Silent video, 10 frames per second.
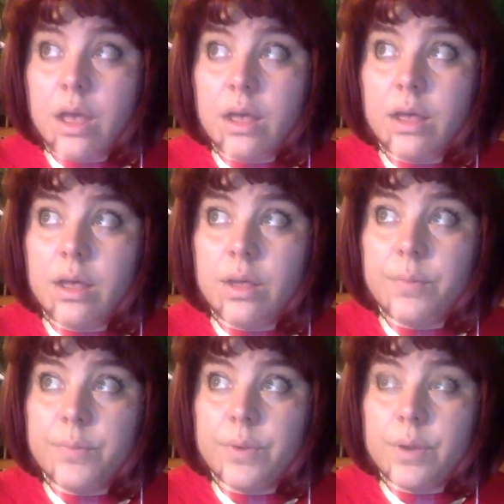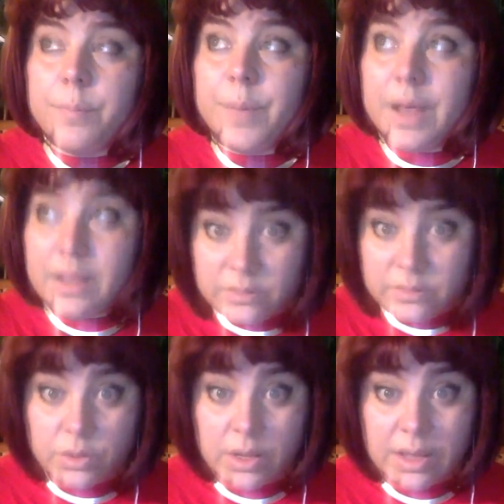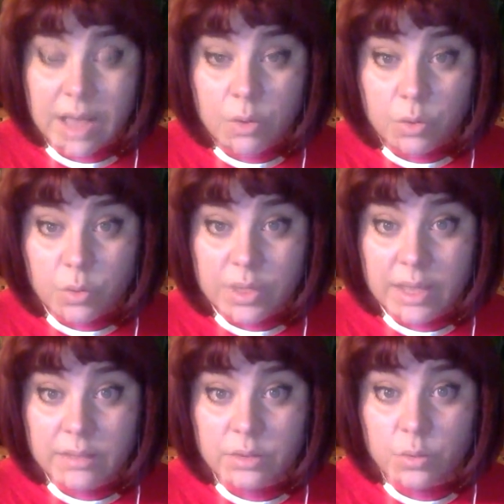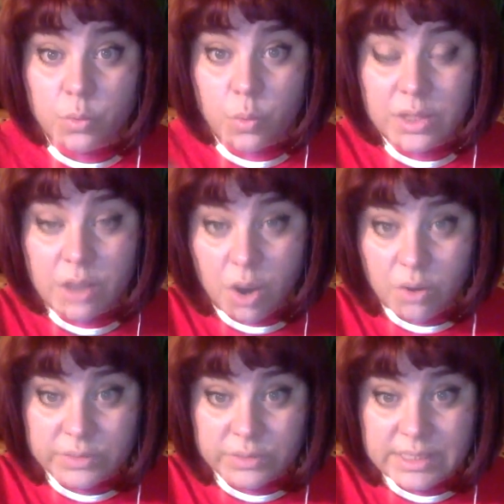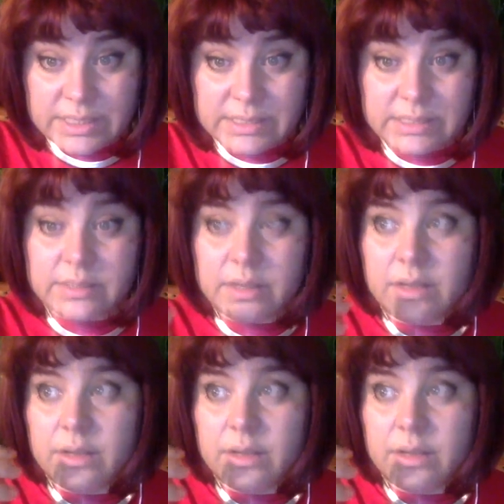But how you can win over these